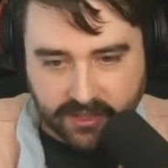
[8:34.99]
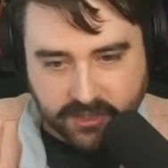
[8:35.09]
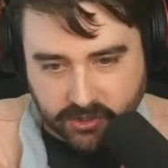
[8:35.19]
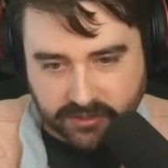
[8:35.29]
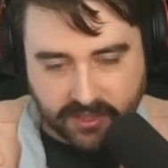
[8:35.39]

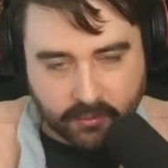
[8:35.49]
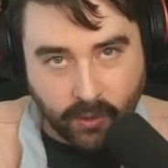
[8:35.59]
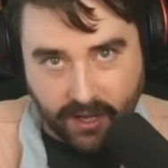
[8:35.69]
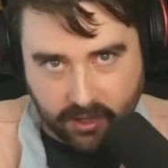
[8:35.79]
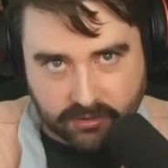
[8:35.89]
Injured in
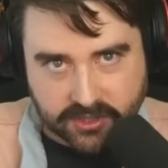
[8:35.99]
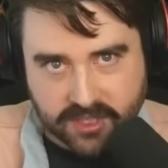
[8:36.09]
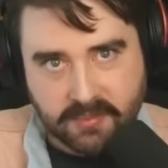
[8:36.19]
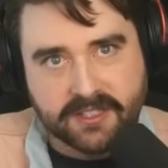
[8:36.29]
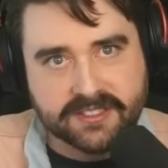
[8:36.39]
WoW
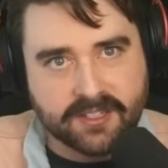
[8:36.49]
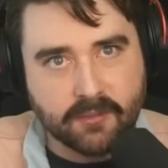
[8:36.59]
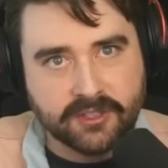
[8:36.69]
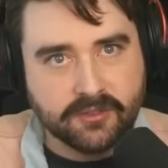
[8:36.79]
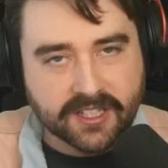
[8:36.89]
just means
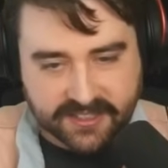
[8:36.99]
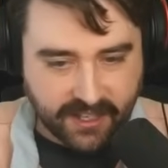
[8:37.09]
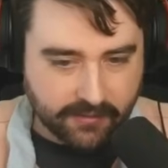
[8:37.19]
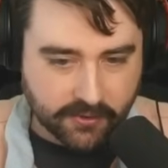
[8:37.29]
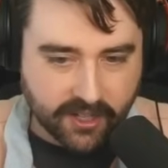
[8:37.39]
someone who doesn't
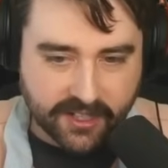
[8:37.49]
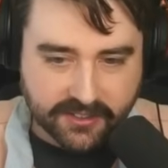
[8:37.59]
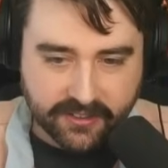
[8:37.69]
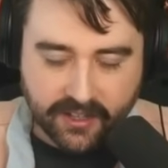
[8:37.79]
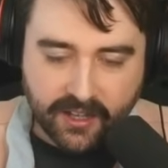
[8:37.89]
have full health.